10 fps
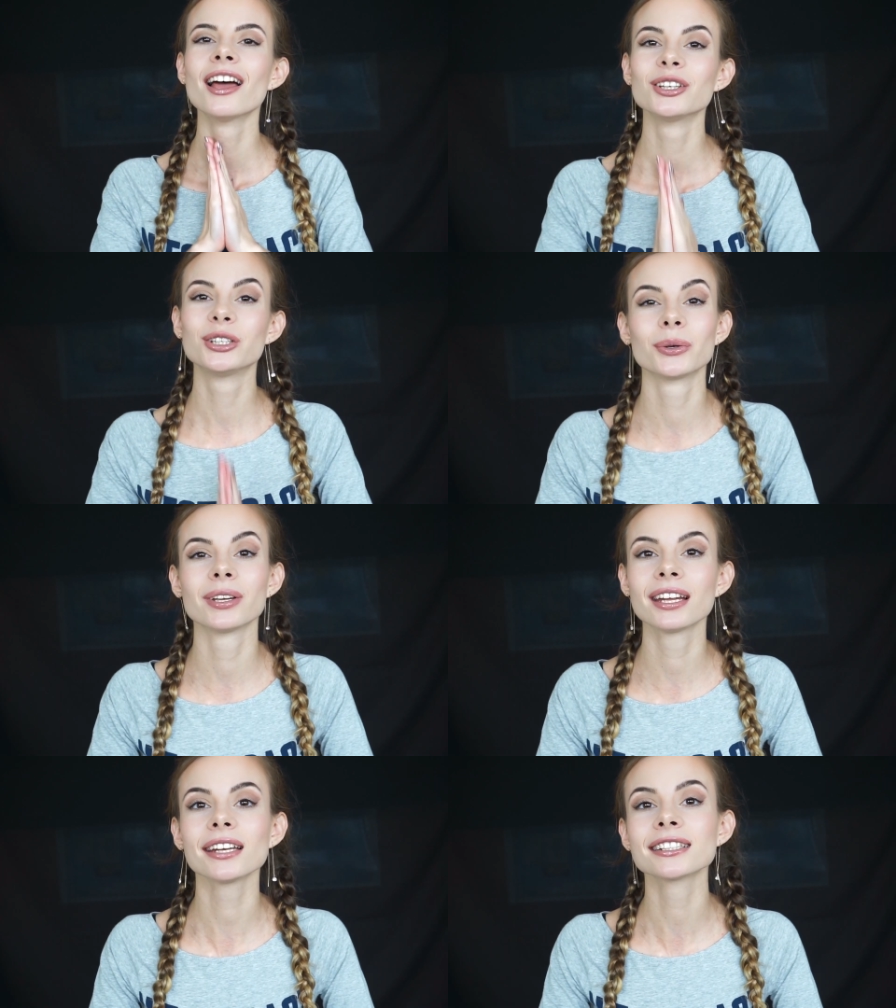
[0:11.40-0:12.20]

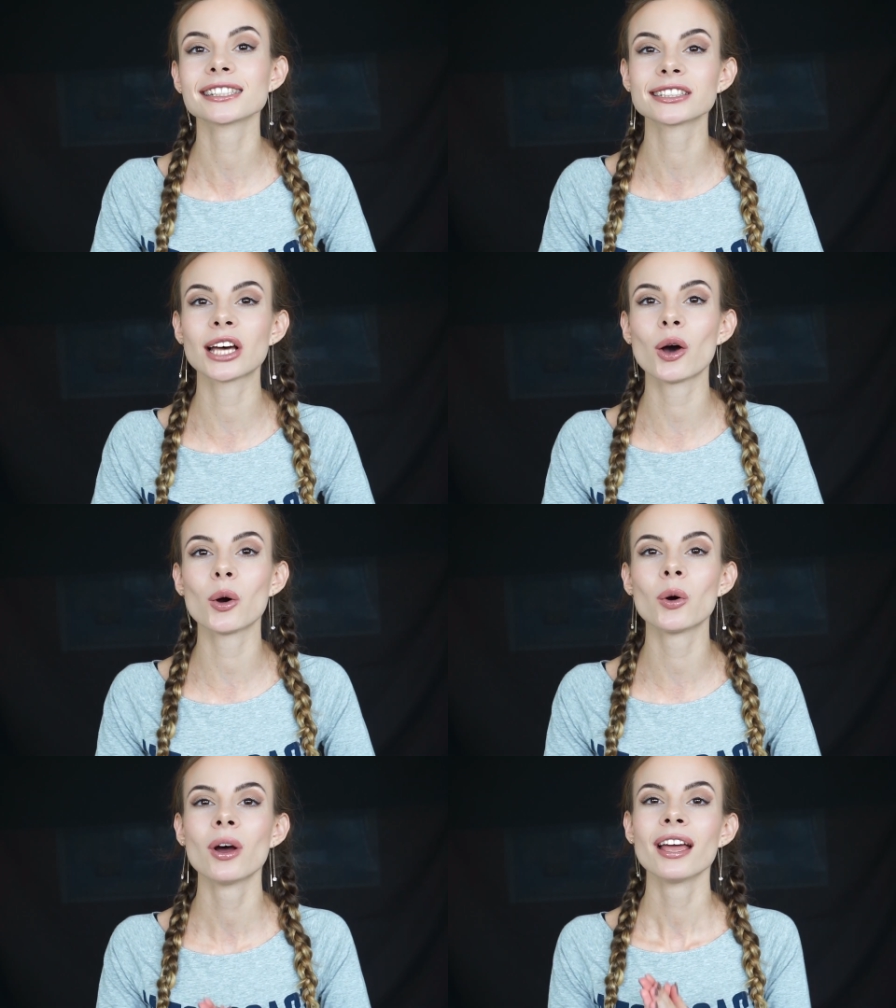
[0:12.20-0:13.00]
doing it.
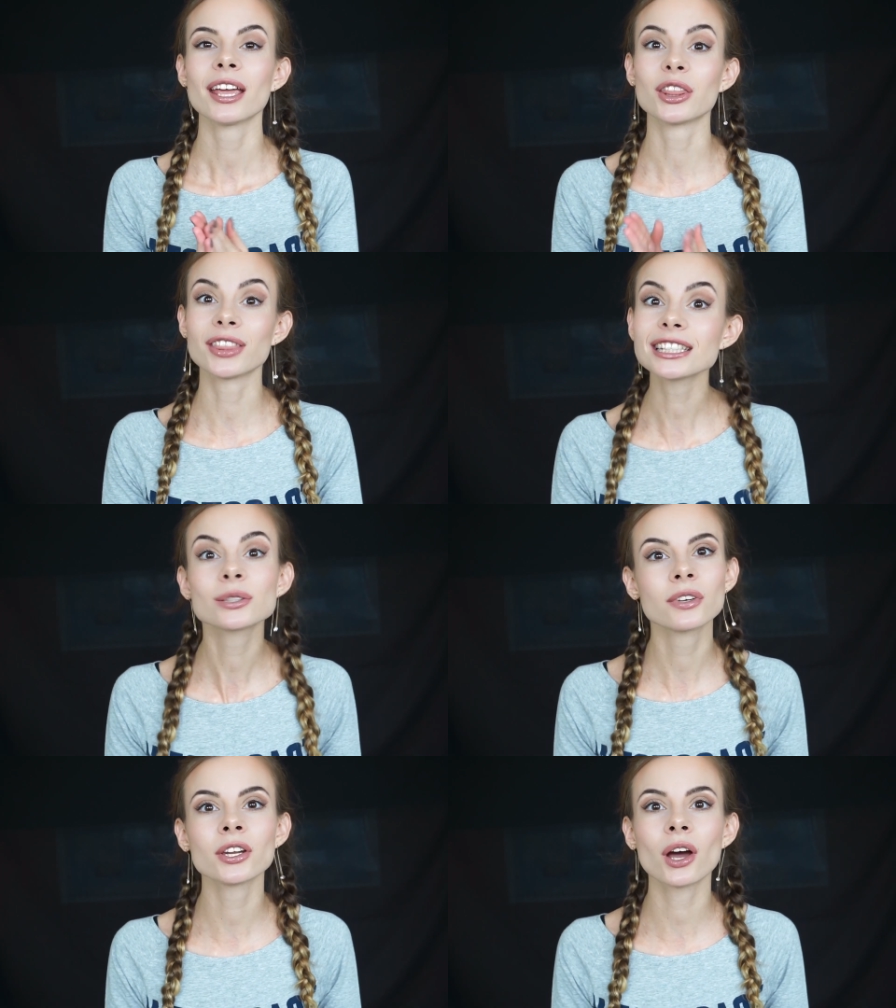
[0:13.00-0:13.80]
So in
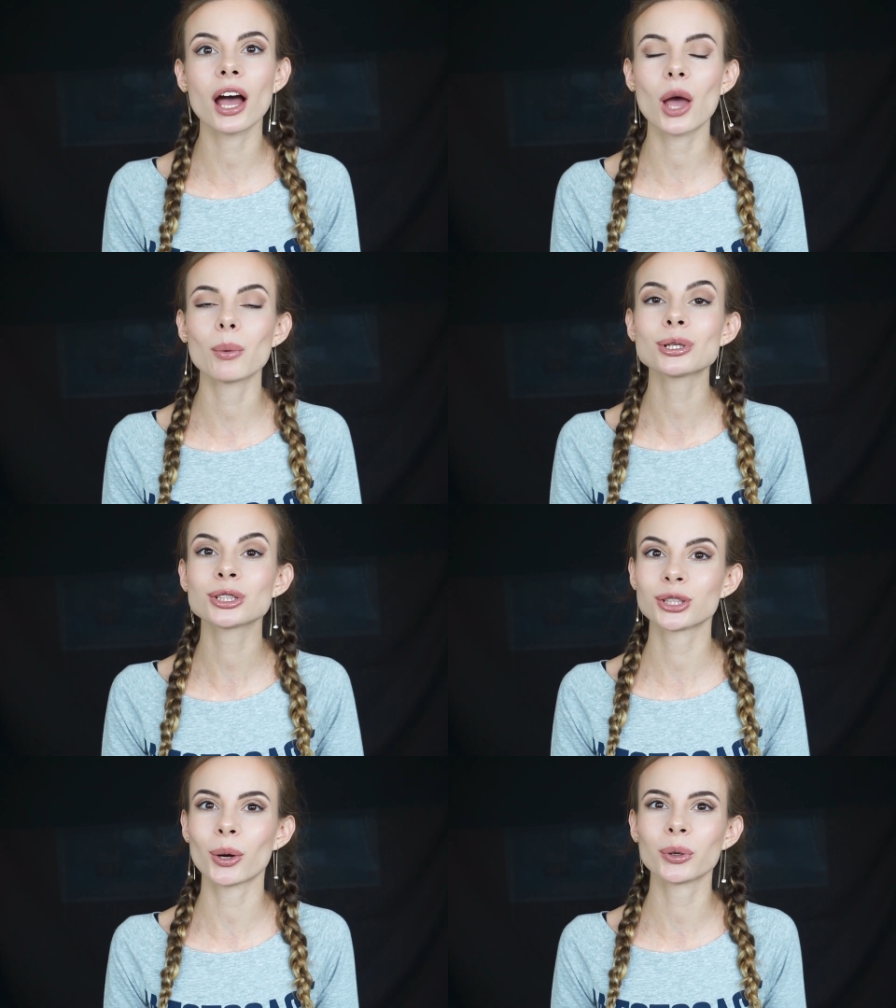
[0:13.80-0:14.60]
this video I will
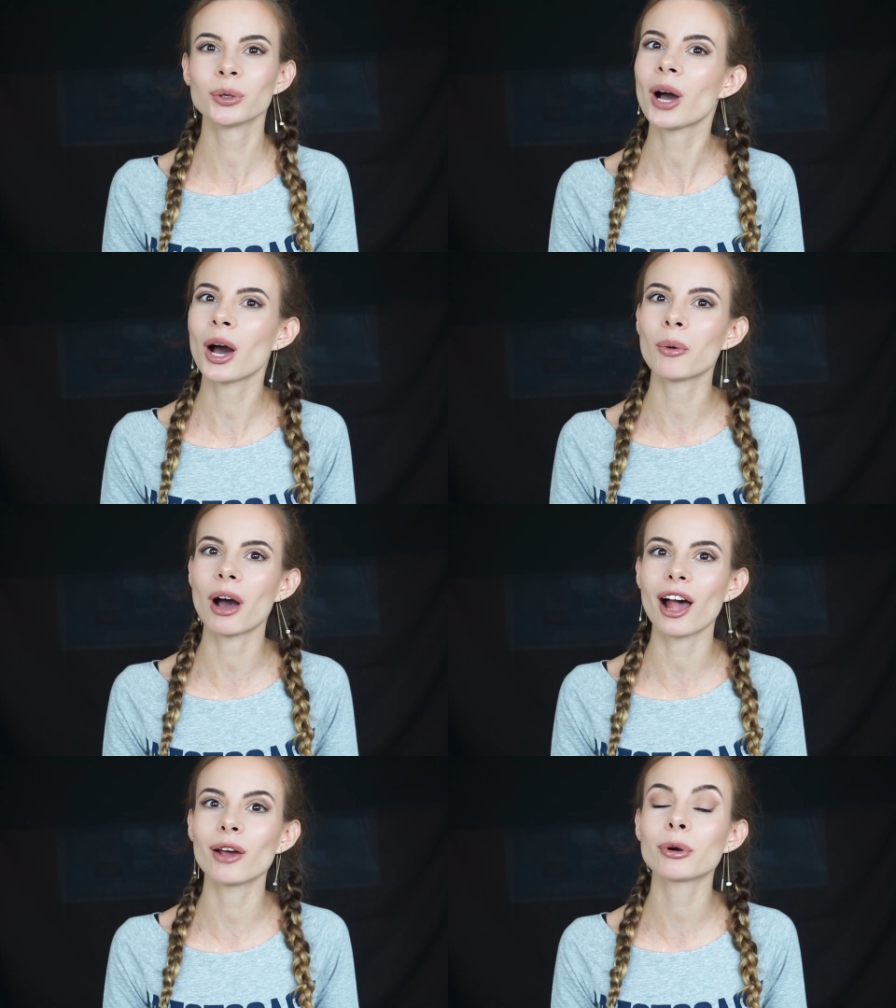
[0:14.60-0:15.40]
show you how
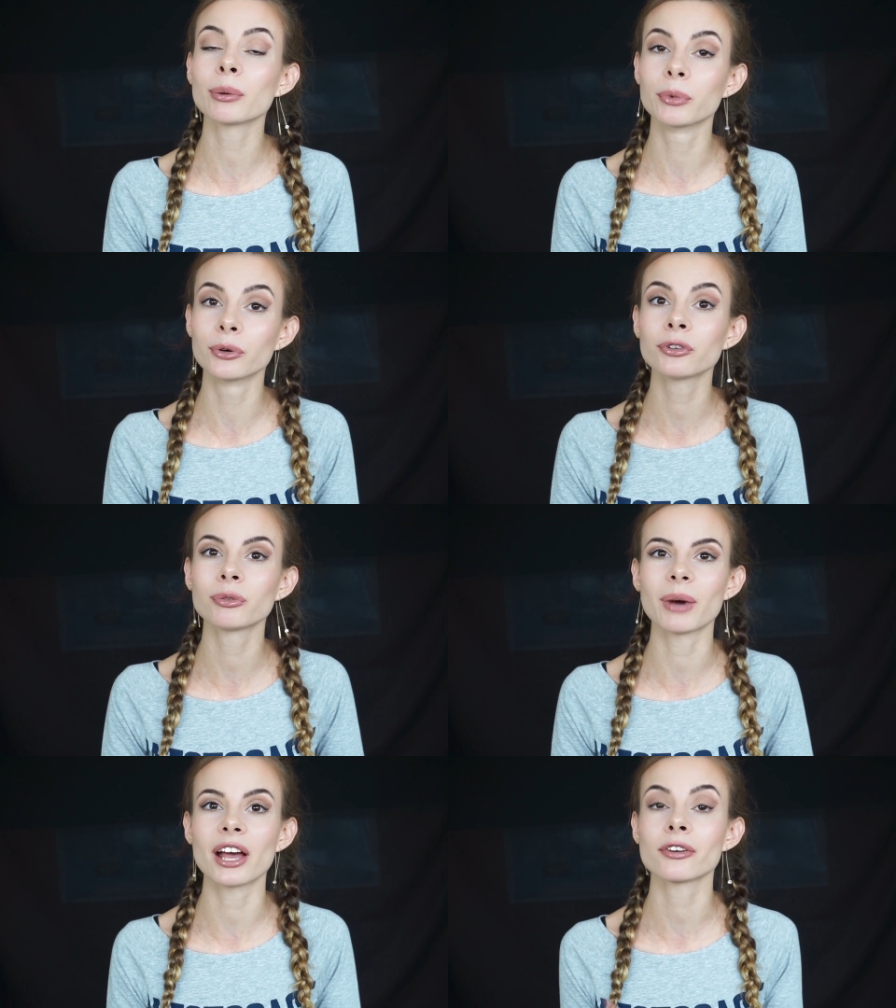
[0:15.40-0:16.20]
I
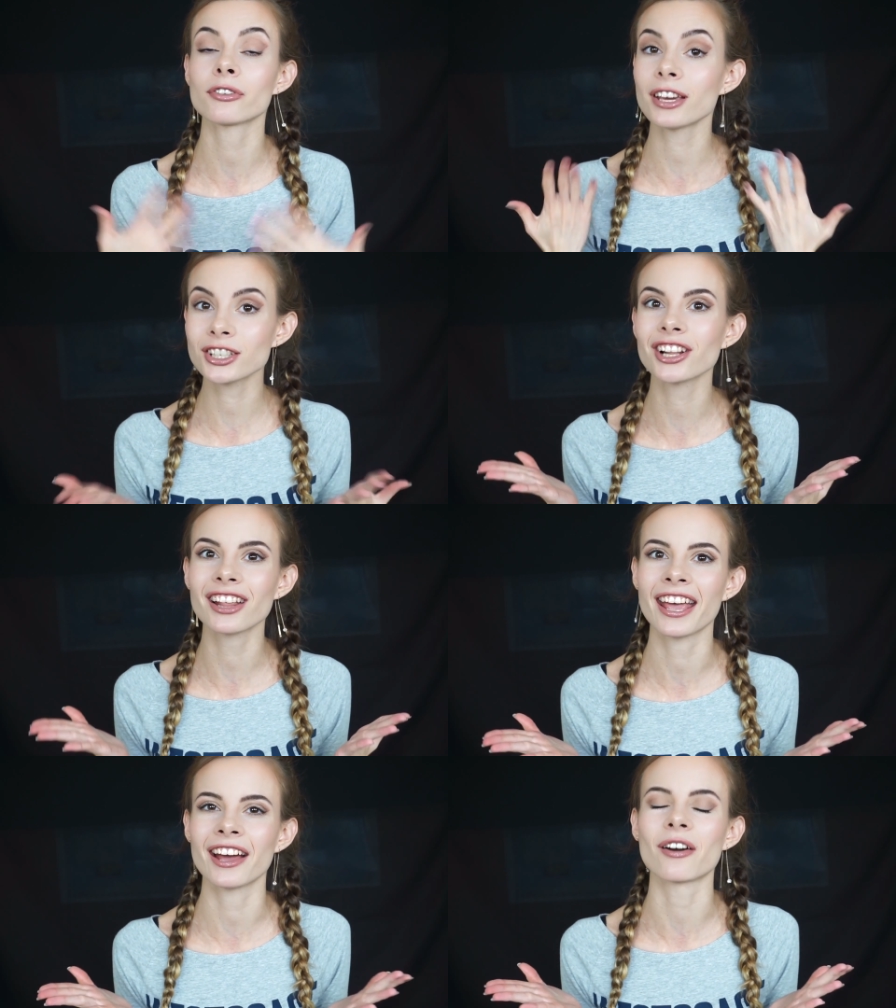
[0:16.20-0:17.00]
remove my facial
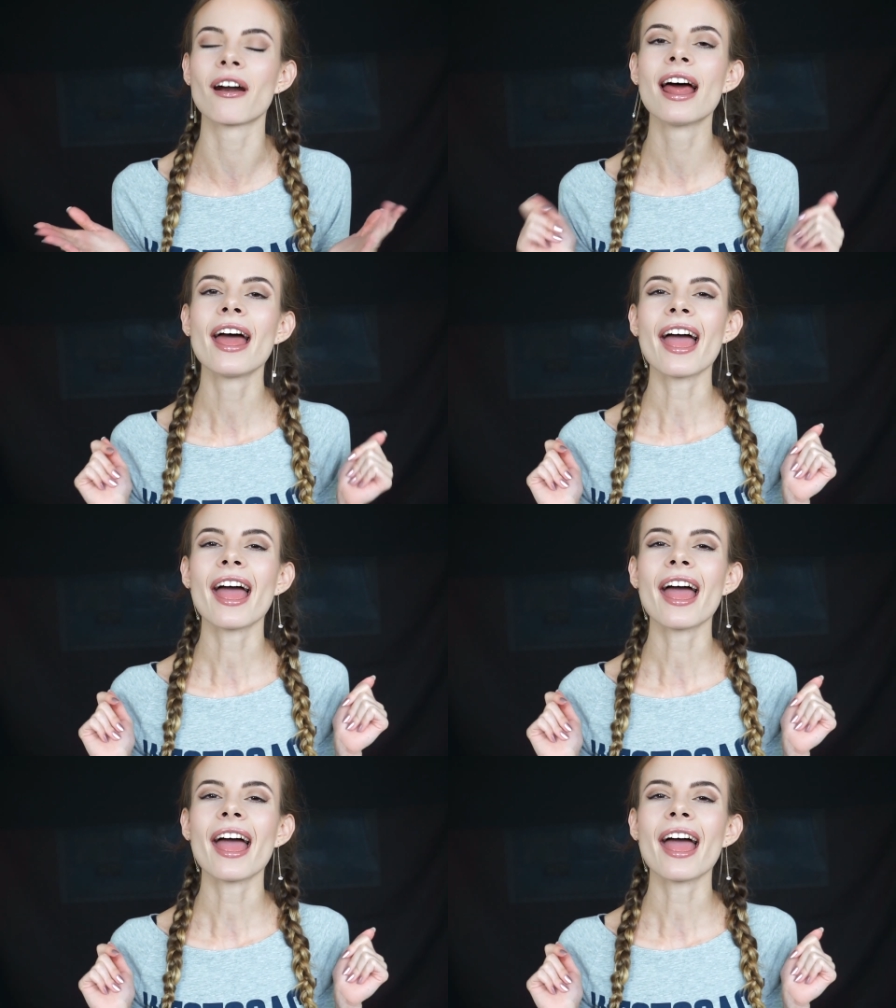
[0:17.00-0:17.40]
hair,